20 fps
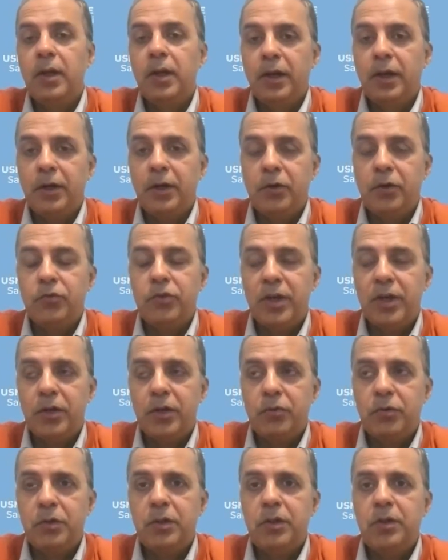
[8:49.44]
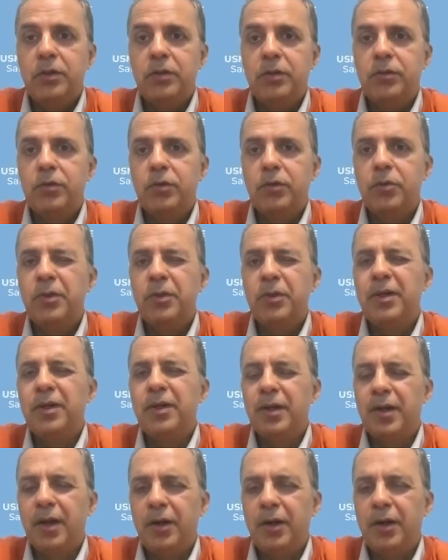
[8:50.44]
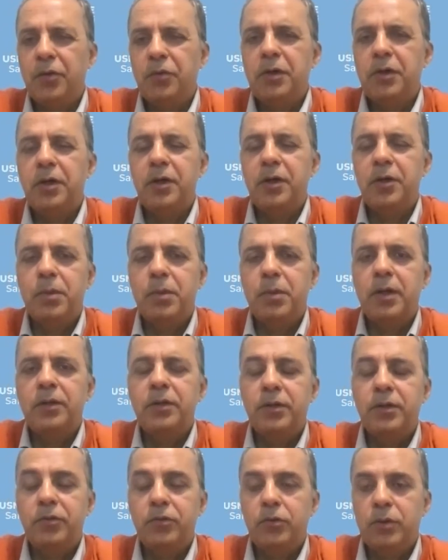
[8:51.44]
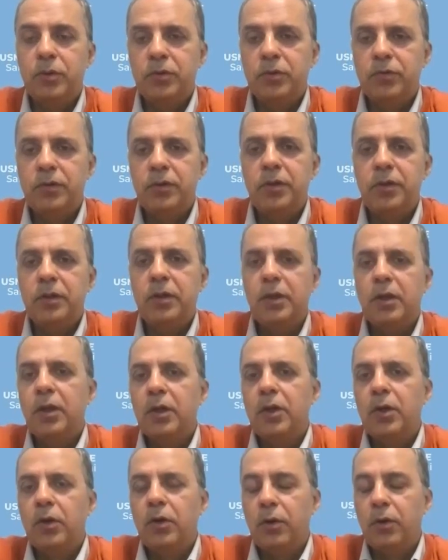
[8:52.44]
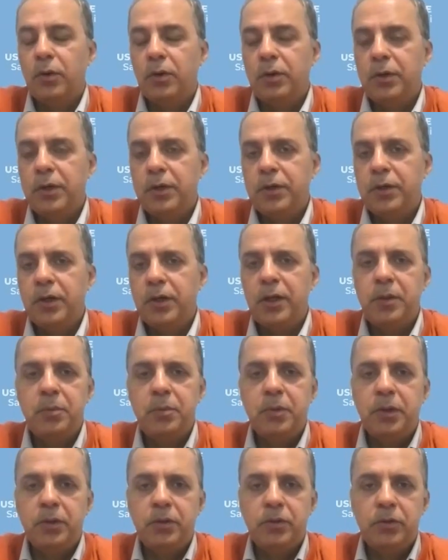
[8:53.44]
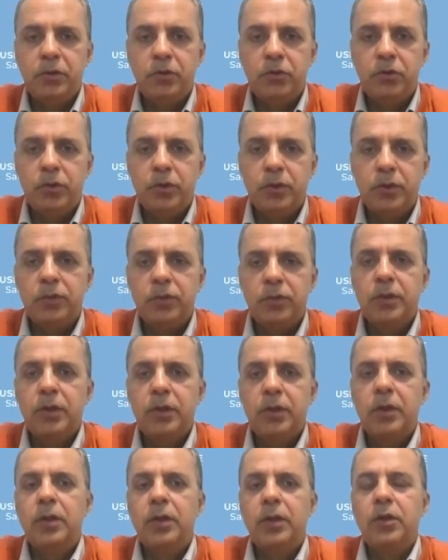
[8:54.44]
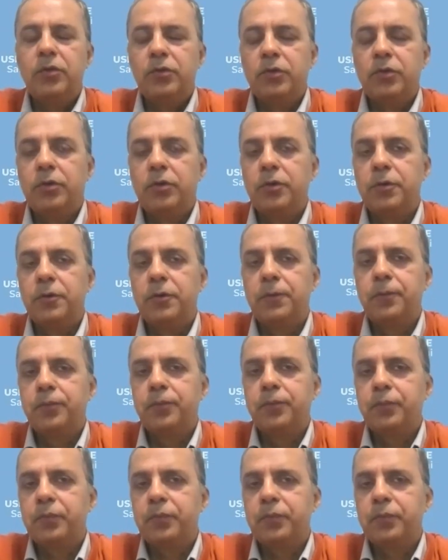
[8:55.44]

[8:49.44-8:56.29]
end of January is going to be a kind of a dead month, as you can see, holiday time in the US. So